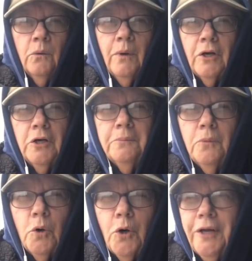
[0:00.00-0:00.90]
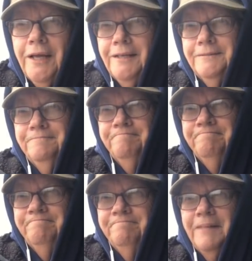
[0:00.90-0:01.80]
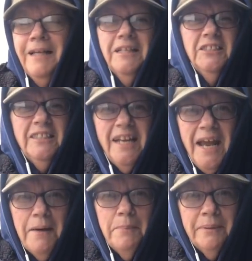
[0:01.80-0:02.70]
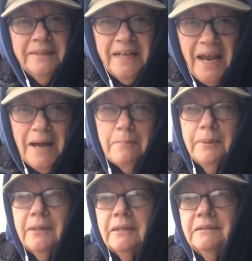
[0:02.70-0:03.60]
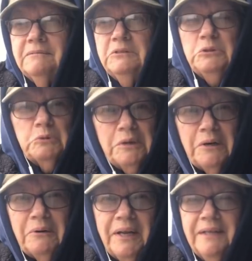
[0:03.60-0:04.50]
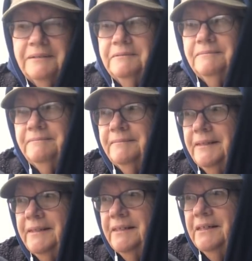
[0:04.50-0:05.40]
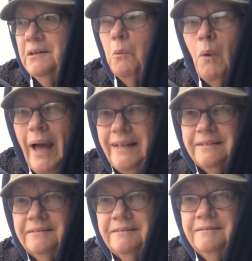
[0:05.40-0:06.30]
Well, good morning on this damp, damp, dreary, wet.